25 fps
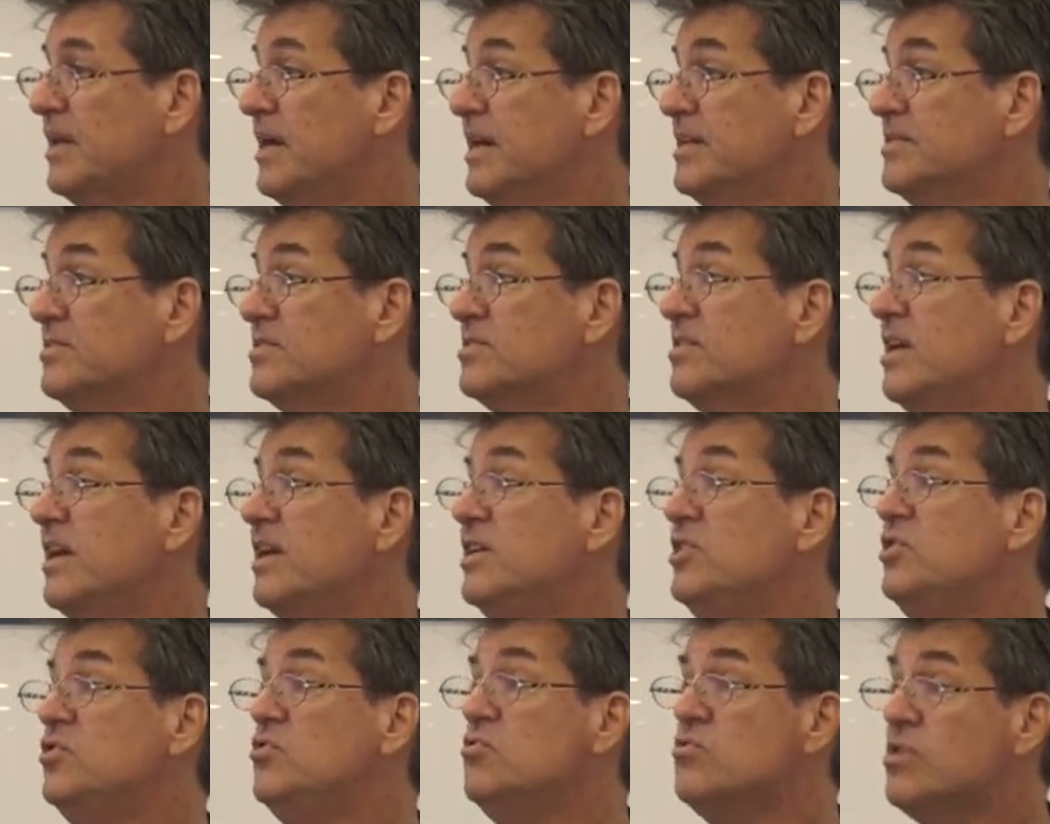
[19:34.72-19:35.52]
and say,
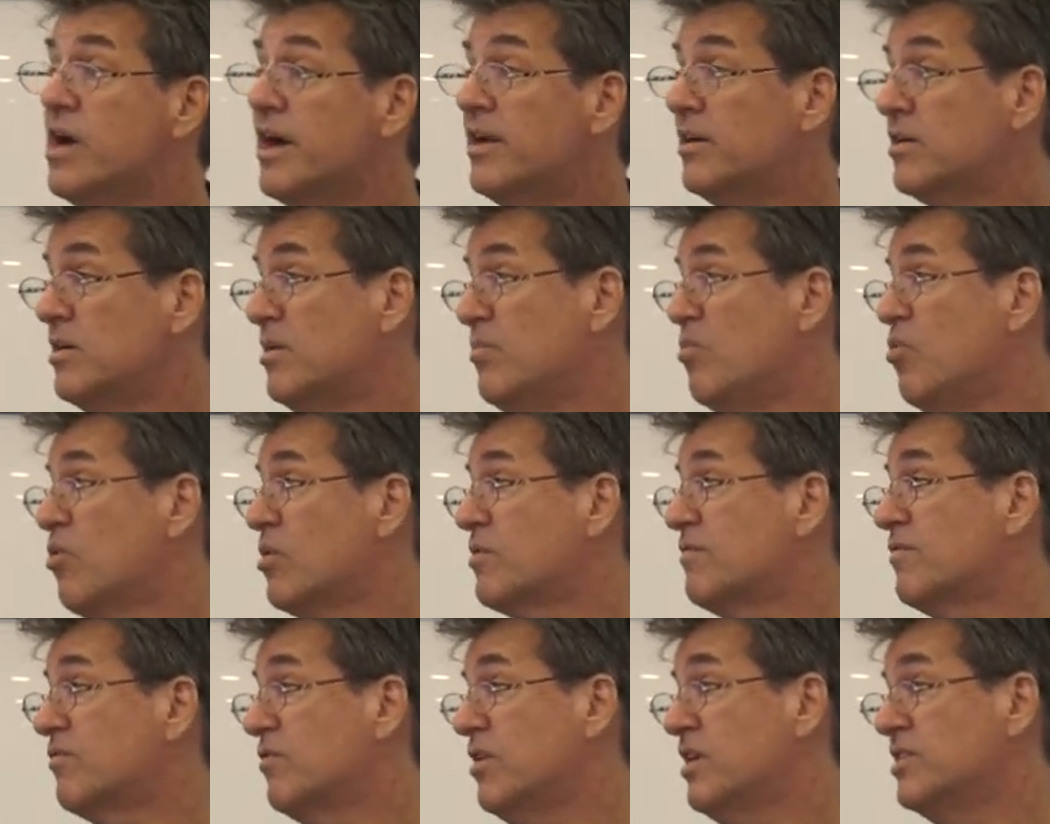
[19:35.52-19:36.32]
you got to come
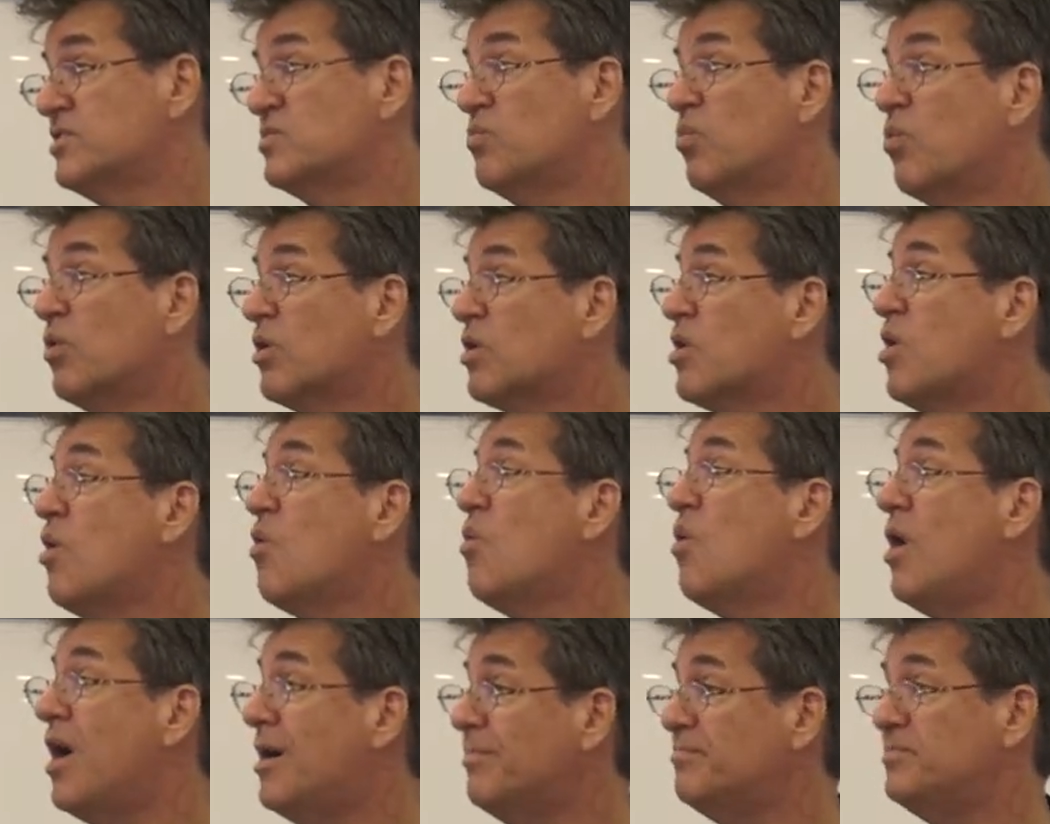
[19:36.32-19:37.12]
work for us? We're
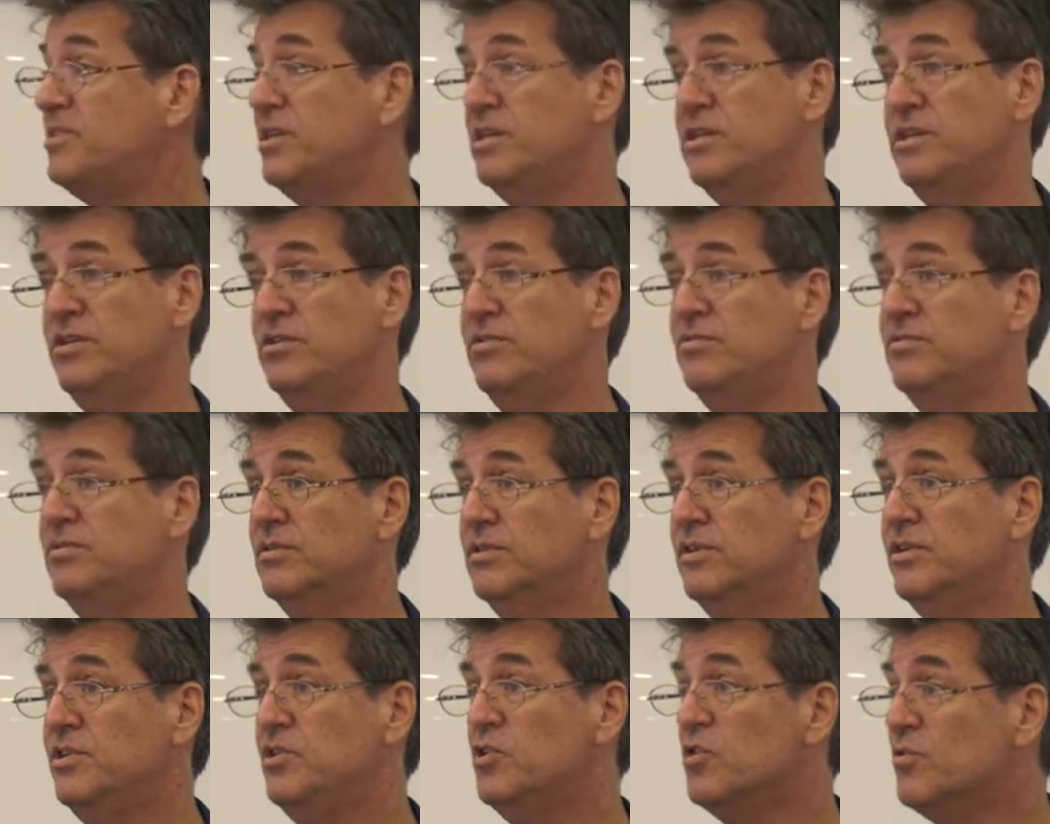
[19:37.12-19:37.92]
co opting you.
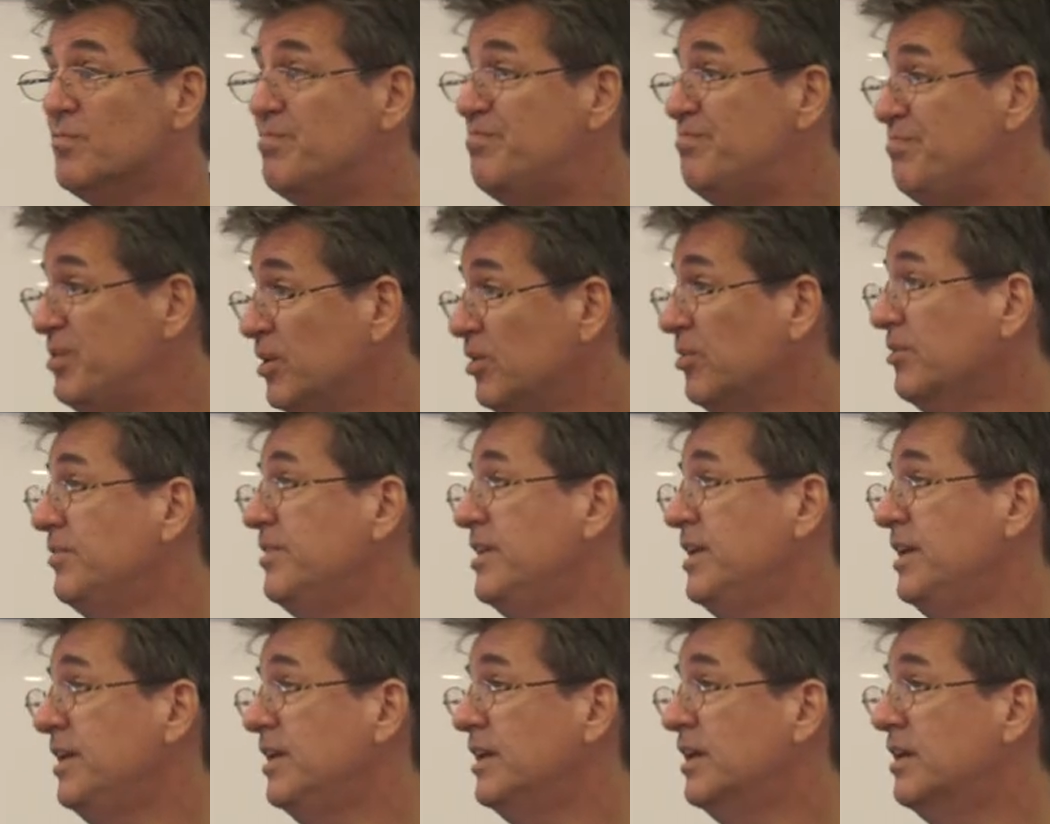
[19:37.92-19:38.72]
You're
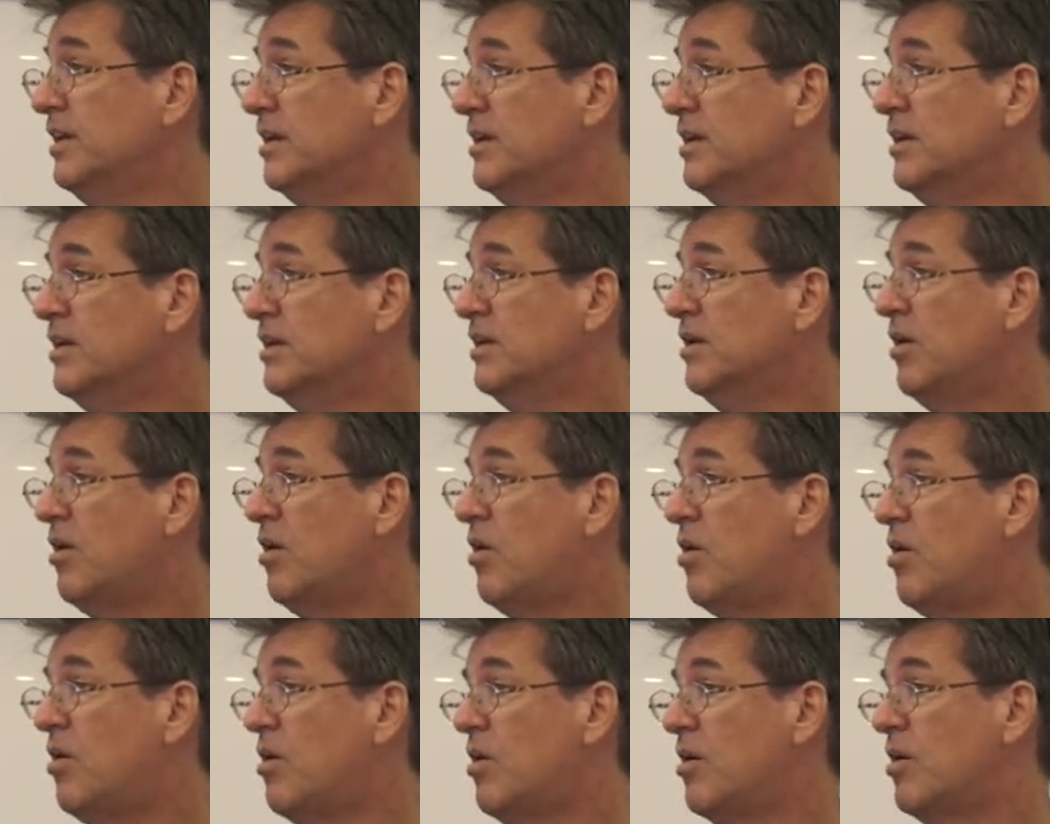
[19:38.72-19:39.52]
building
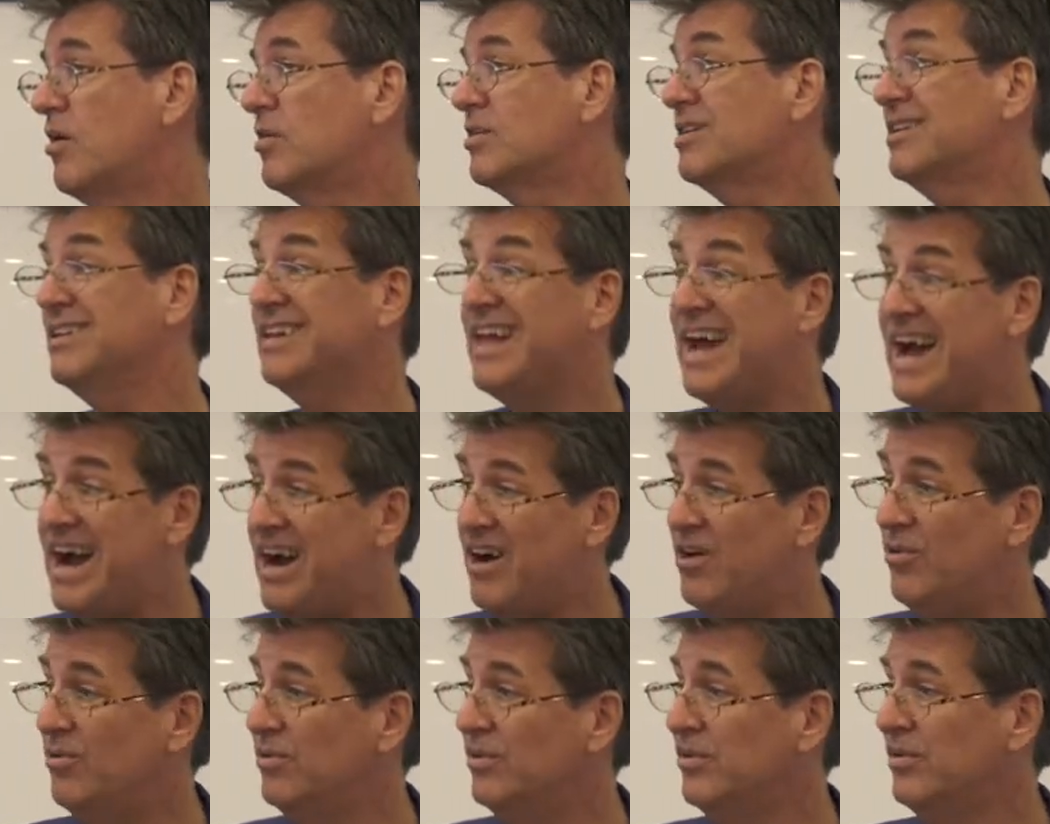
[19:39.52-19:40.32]
our
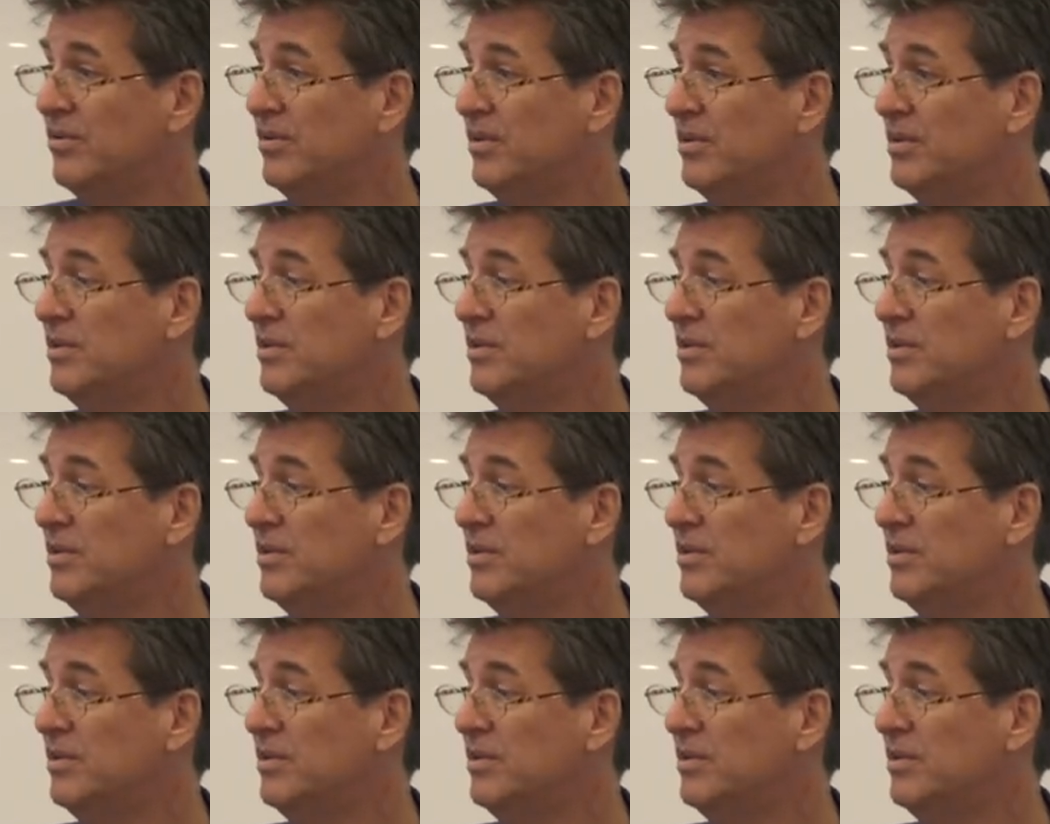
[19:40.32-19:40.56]
cloud,